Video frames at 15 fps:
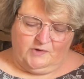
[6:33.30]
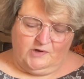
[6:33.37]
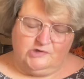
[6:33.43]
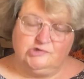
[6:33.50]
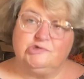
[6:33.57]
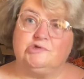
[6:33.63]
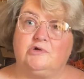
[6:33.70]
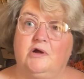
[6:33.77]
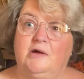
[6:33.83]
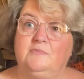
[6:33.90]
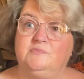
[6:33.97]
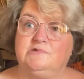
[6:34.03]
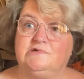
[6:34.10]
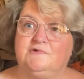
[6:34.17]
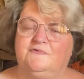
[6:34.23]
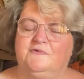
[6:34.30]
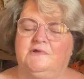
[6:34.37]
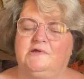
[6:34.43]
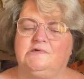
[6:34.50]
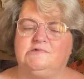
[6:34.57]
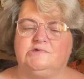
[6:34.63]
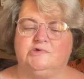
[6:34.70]
scraps for
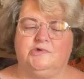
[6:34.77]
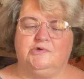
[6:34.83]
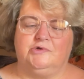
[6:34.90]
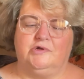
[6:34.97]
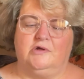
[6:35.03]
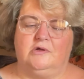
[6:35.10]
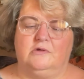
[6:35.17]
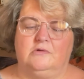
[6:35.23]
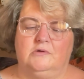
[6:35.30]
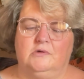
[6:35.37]
this, couldn't you?